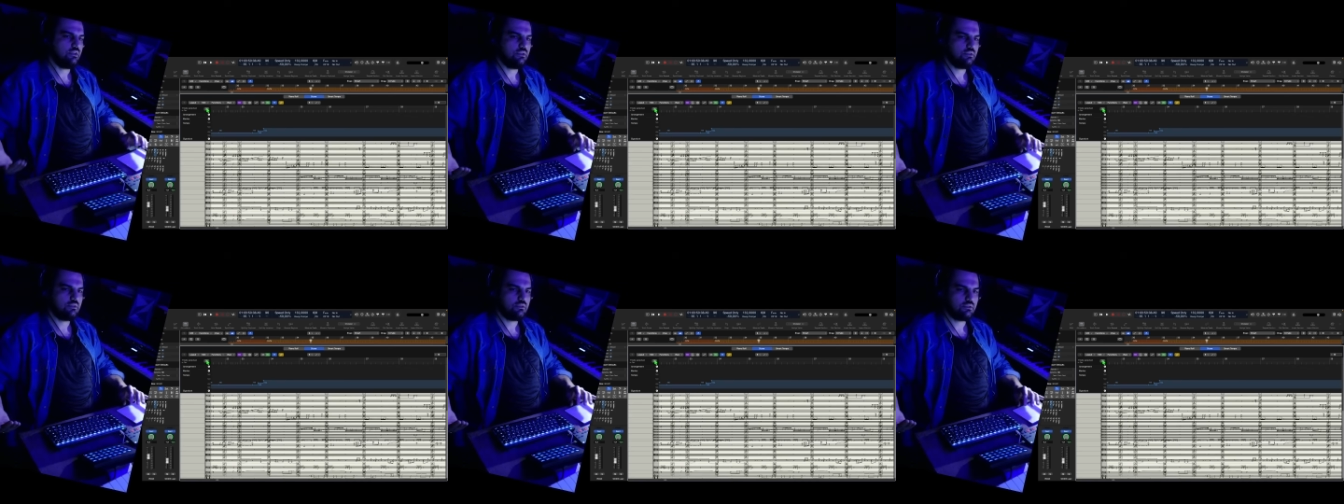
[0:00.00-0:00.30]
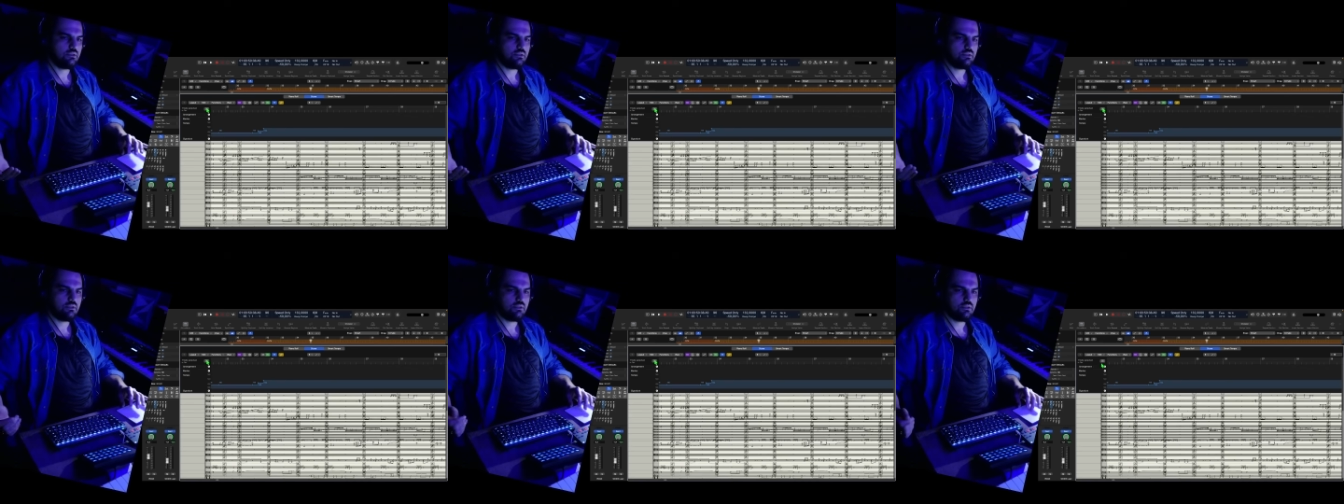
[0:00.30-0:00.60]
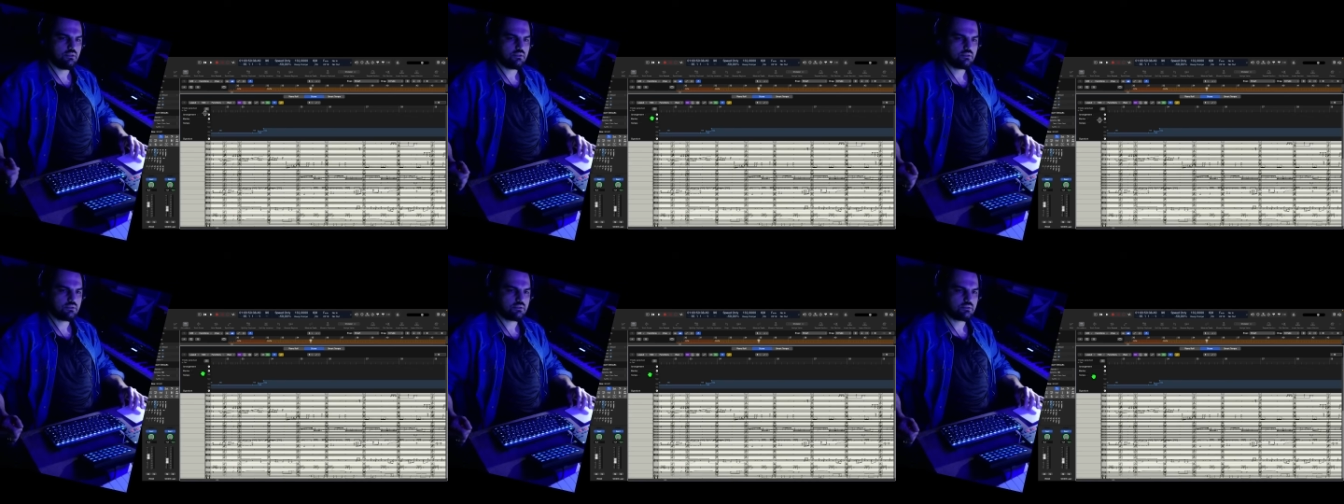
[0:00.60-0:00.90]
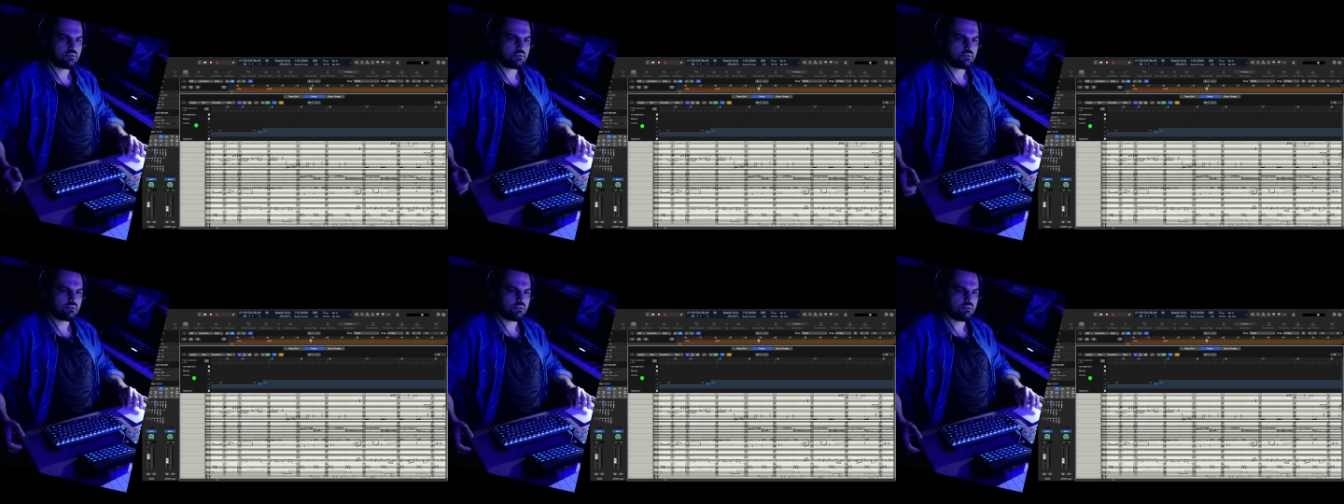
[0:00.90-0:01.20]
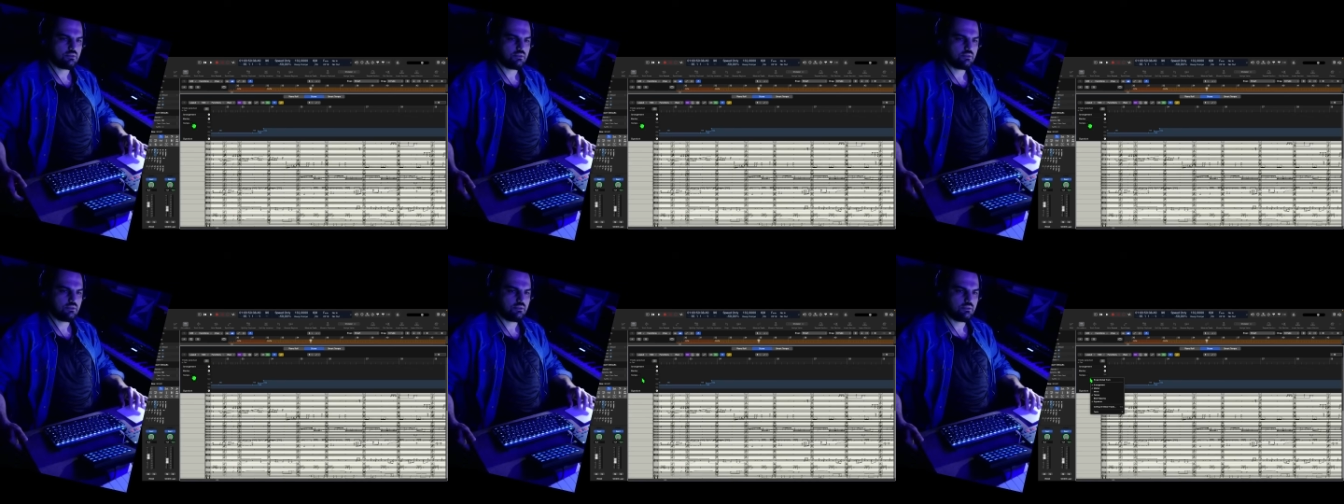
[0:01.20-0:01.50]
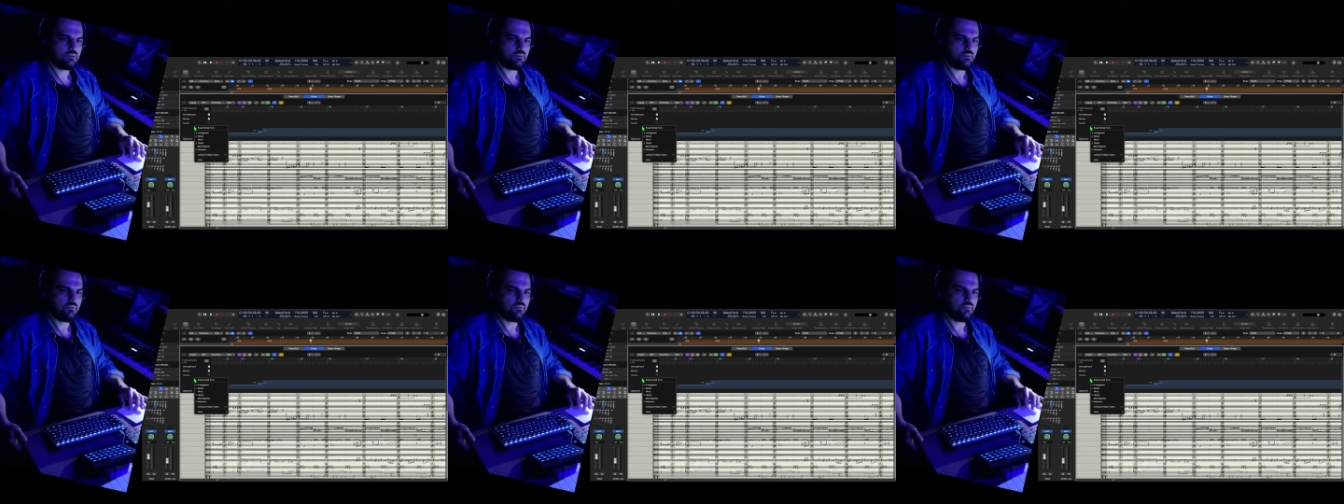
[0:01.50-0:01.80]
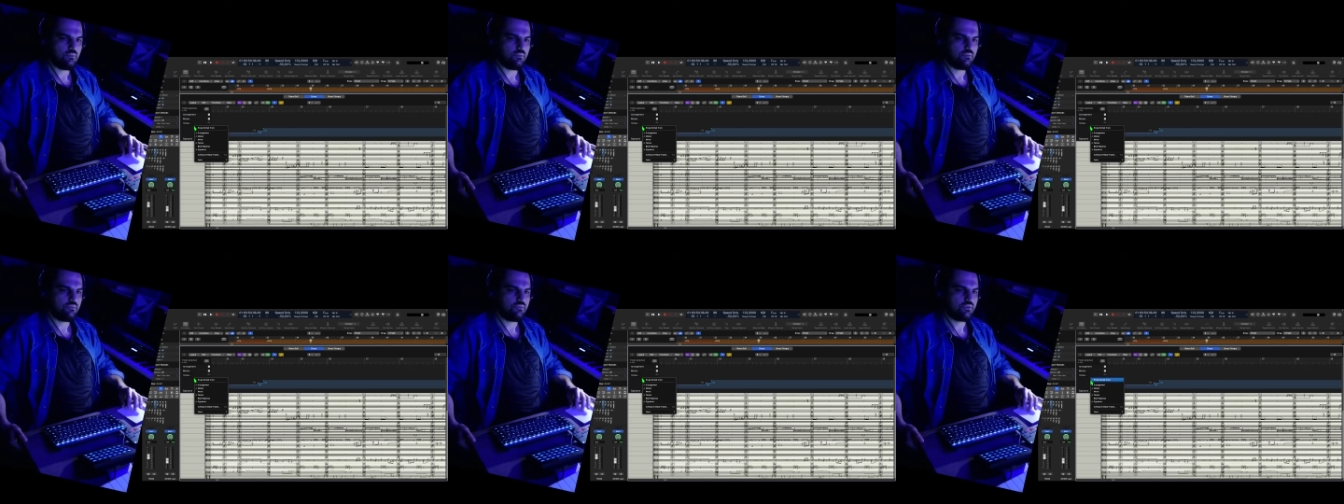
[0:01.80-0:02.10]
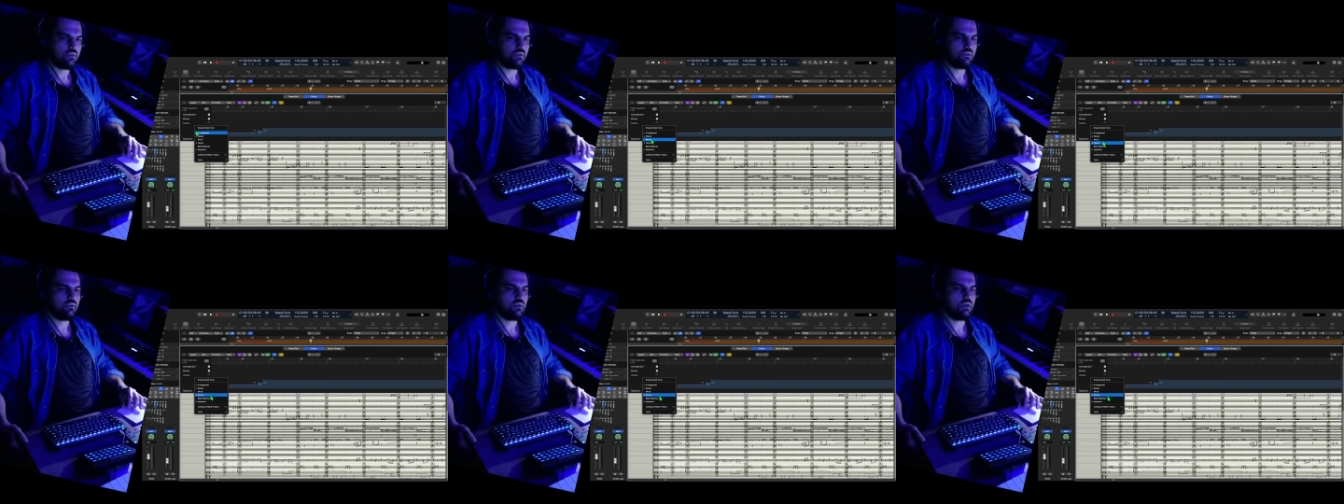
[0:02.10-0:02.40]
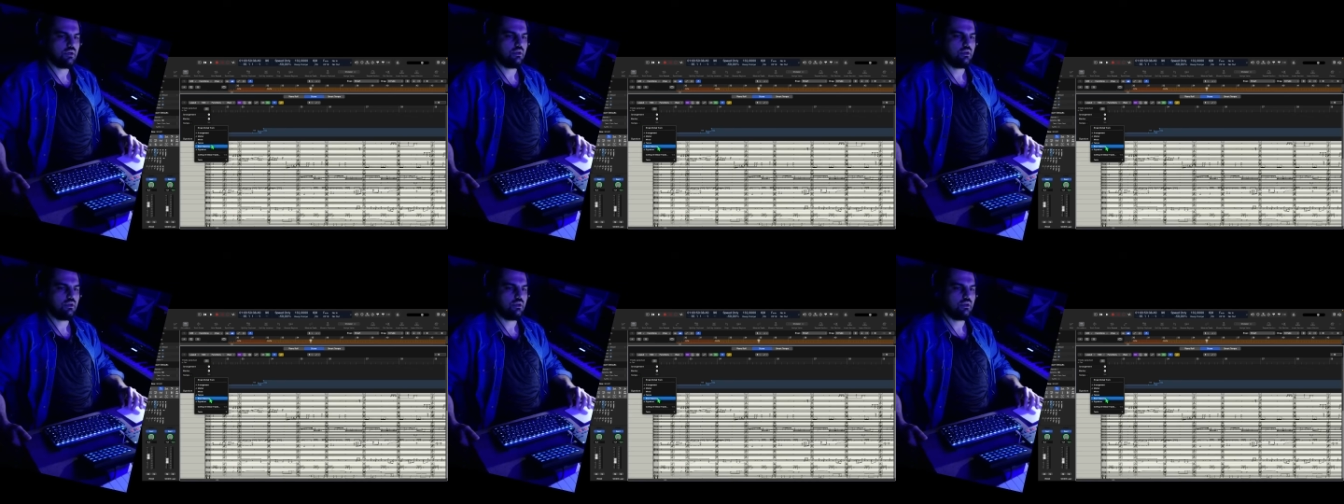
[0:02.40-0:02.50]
this view